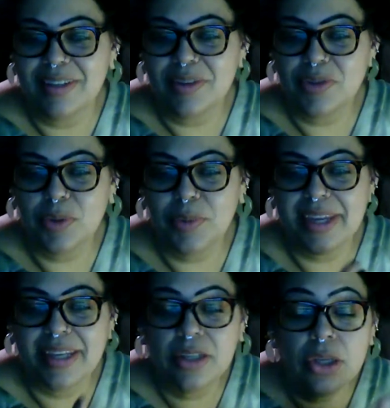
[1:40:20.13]
So we
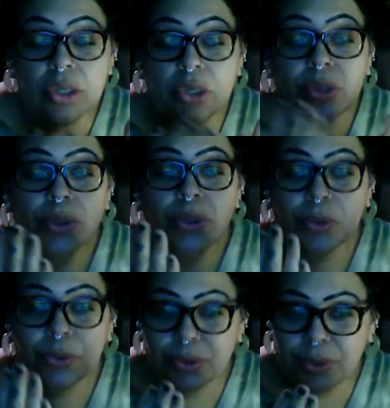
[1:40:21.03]
can,
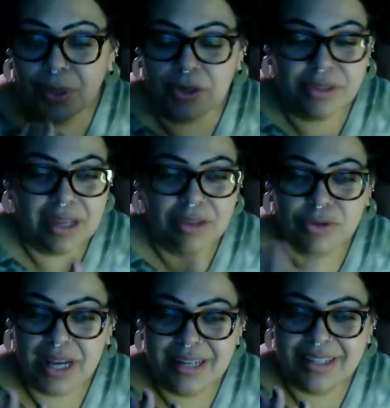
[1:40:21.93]
and on the other
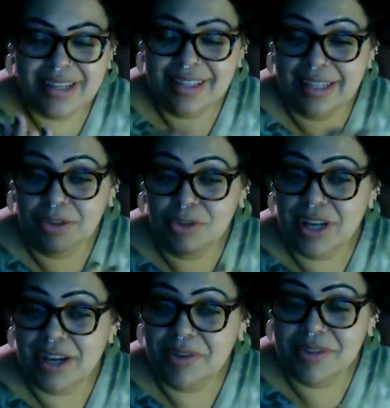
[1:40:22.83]
side of that, inner
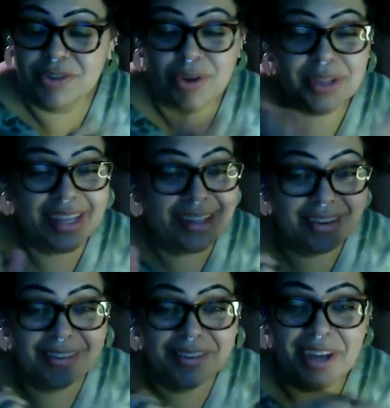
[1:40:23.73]
child is all like,
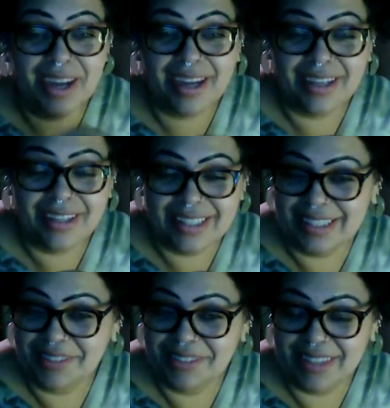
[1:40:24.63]
oh, okay, you
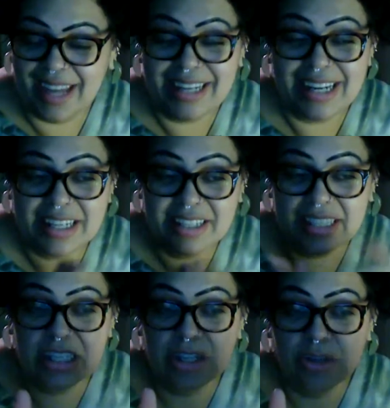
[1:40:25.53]
know, and next
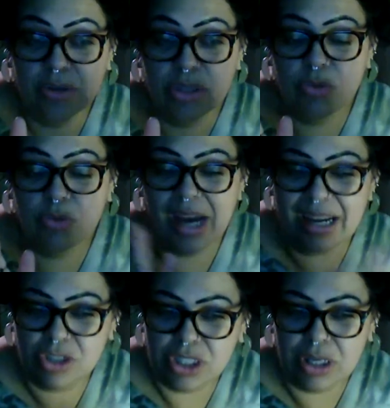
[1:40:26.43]
thing you know, you
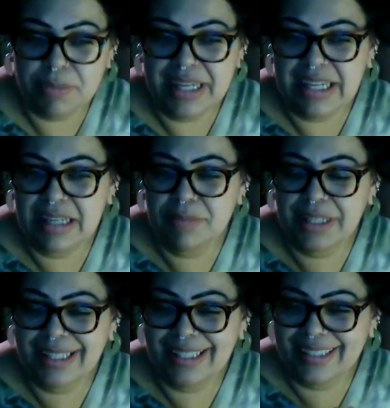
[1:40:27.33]
actually are making
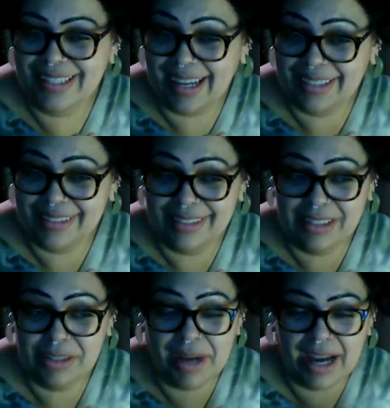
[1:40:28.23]
money again and
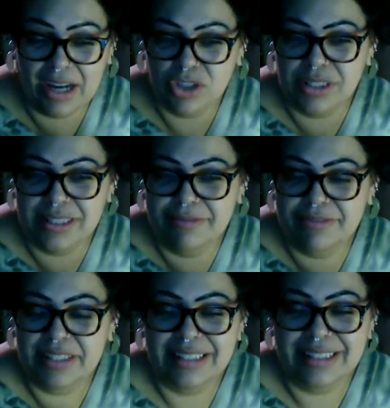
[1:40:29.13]
you actually
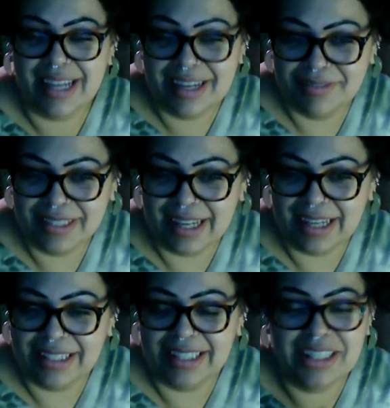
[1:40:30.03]
feel alive
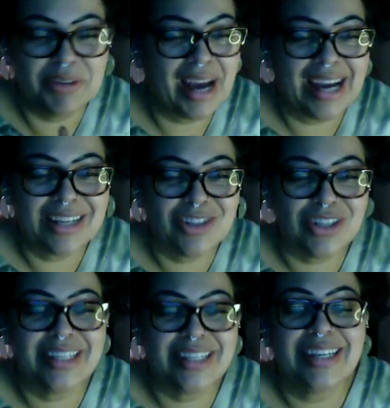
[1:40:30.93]
again and you
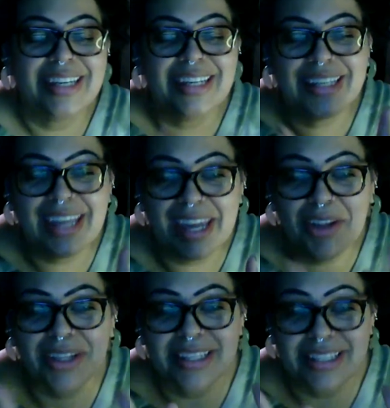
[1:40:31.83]
actually
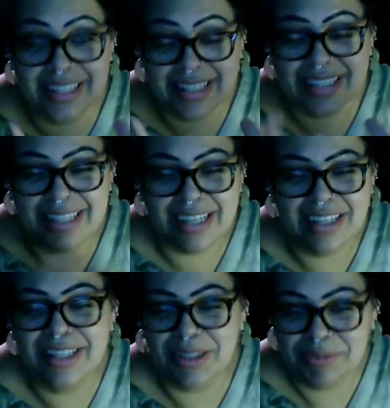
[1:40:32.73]
giggle and dance again,
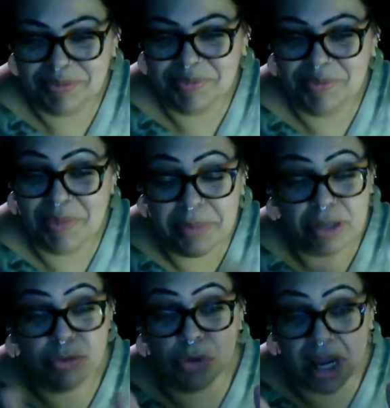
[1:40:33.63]
you know,
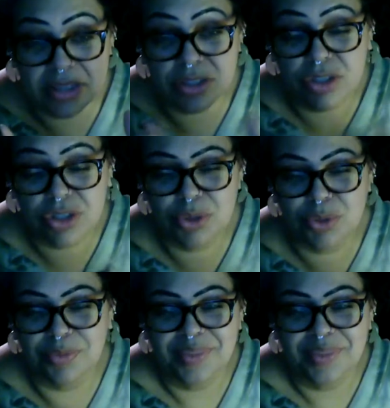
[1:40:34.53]
maybe rest too.